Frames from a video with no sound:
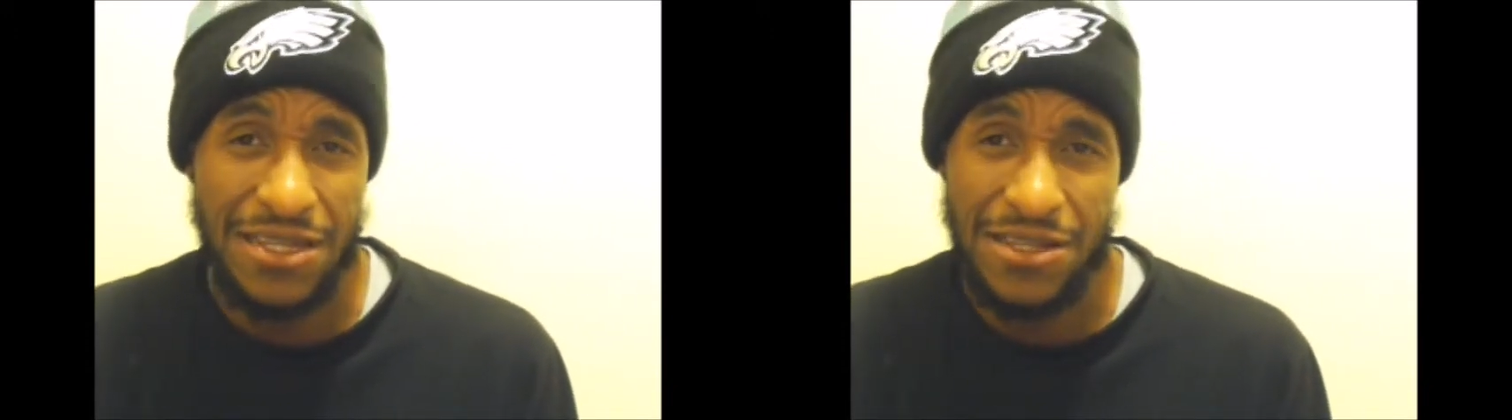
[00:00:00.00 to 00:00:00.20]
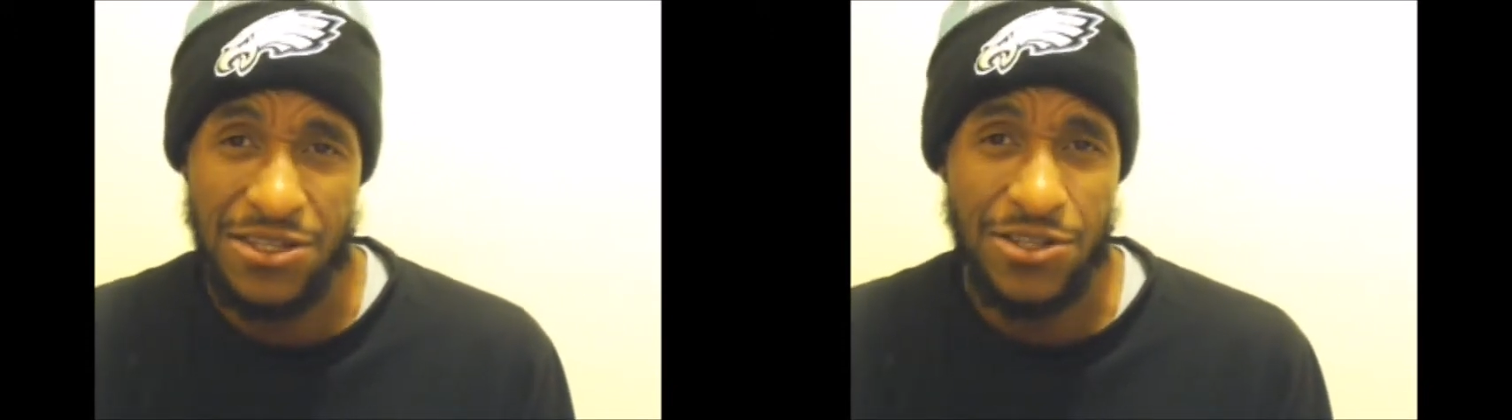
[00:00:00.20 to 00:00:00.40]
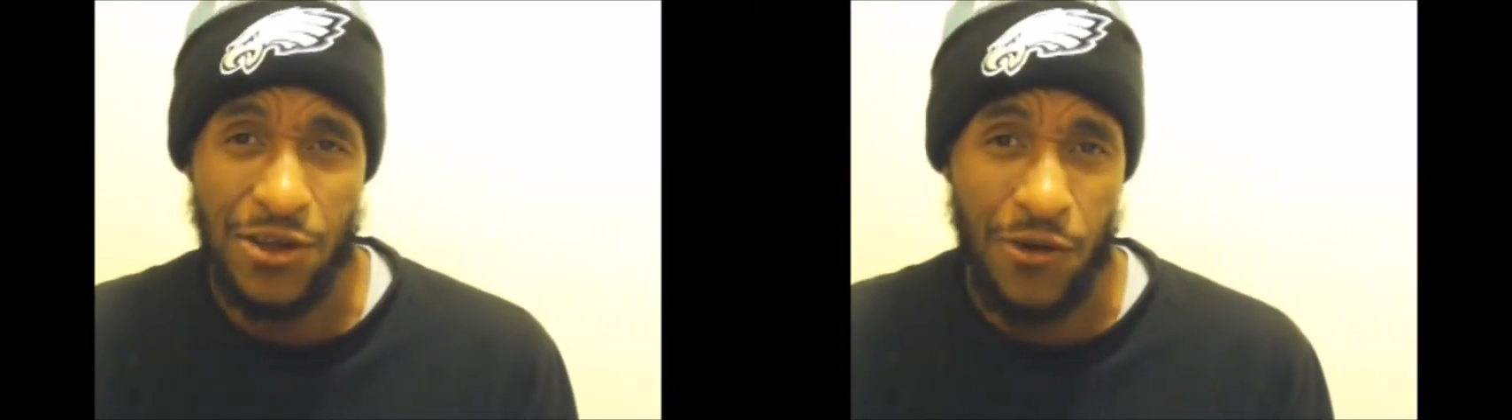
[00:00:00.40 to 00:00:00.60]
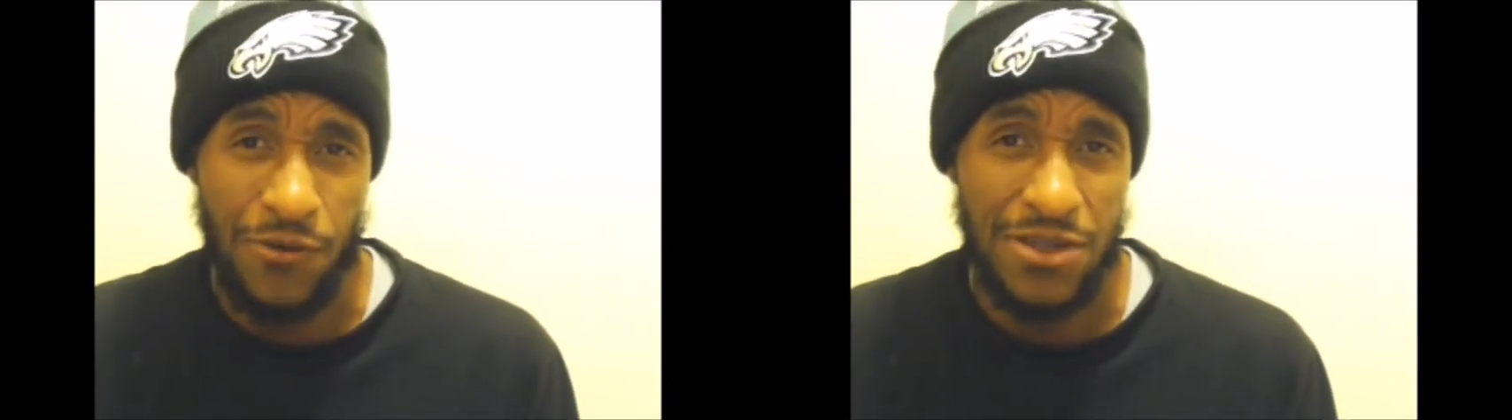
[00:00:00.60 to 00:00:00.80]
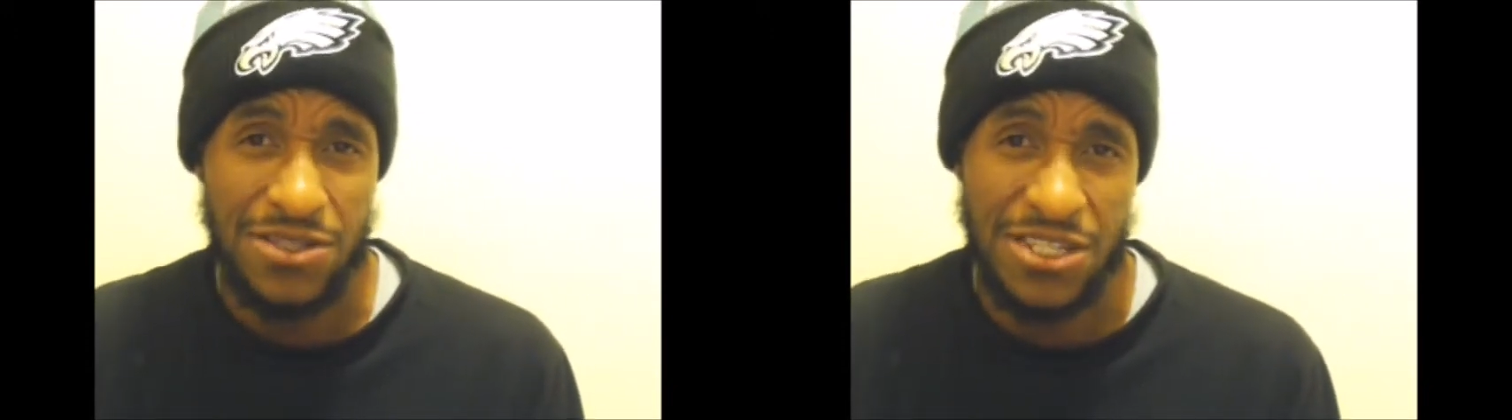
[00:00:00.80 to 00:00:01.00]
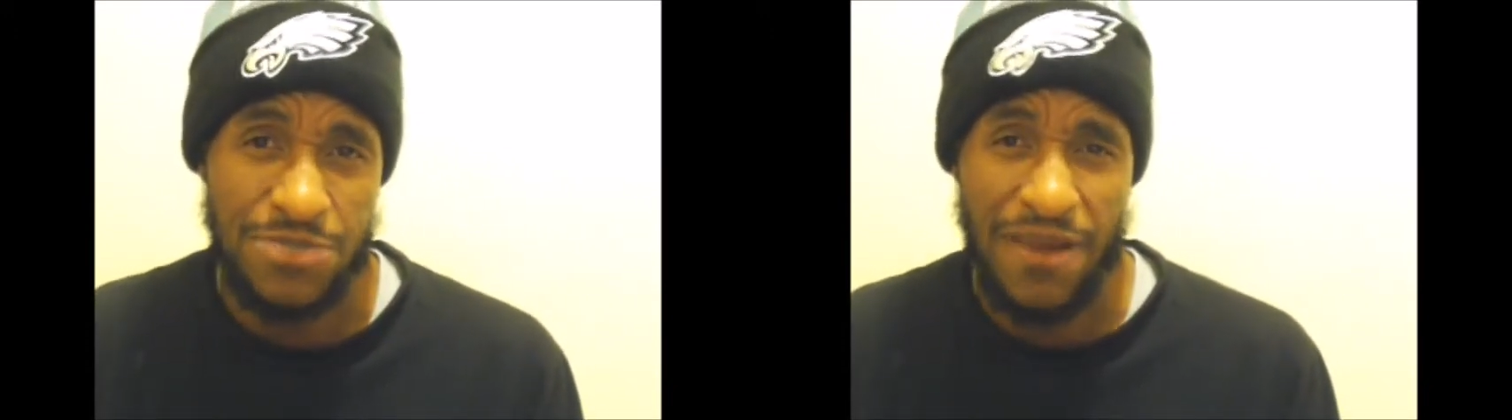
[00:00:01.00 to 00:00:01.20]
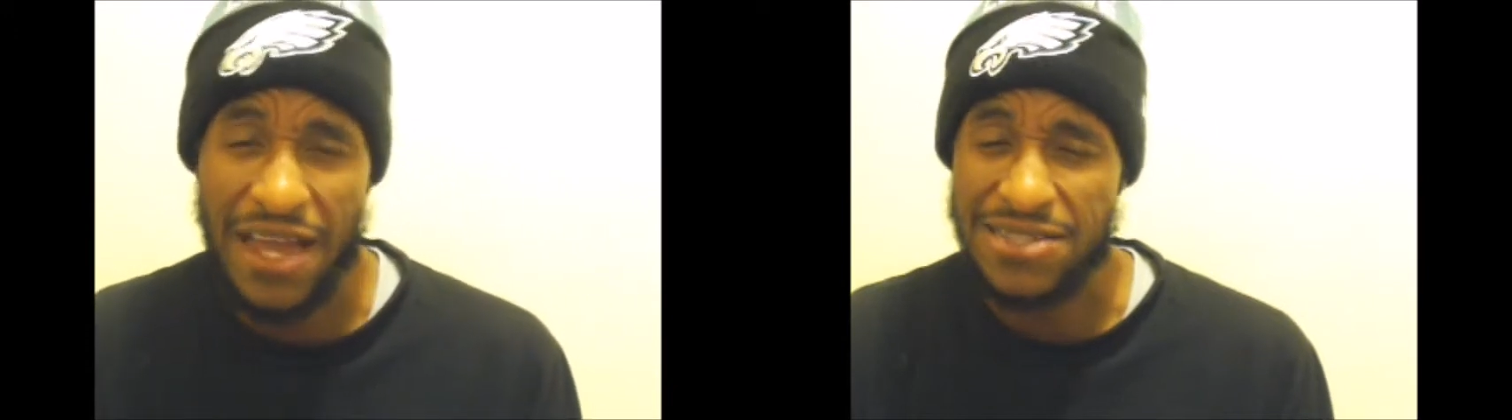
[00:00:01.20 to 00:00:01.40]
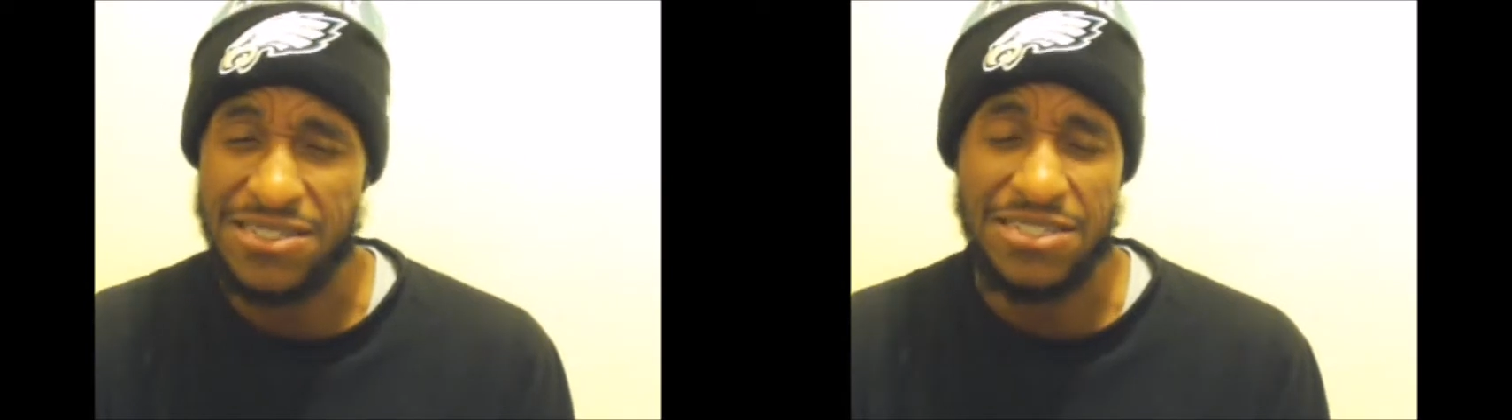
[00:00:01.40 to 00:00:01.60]
you know, this
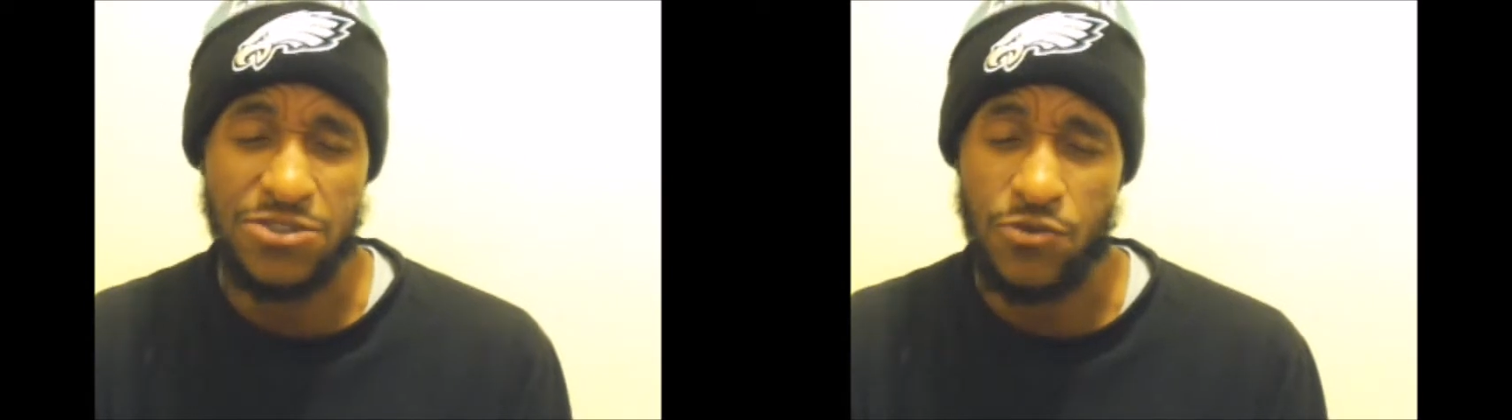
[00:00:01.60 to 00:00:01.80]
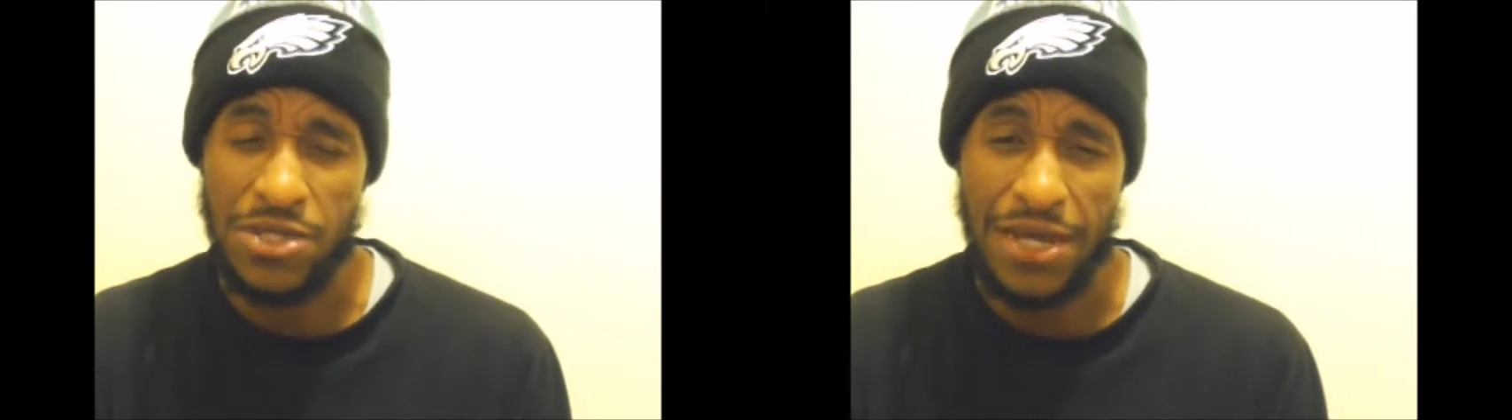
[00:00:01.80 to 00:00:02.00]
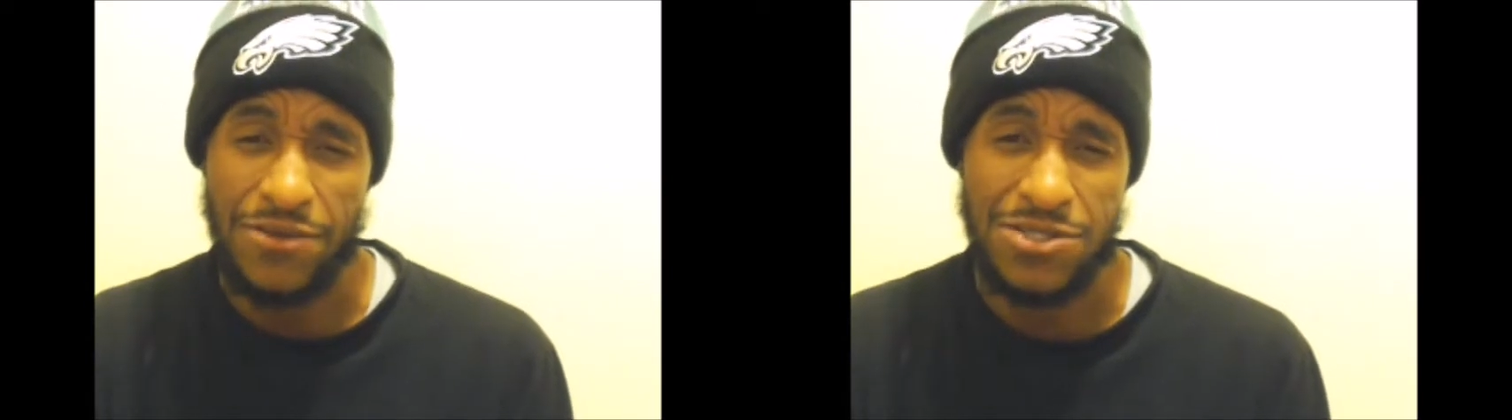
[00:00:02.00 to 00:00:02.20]
past season or whatever.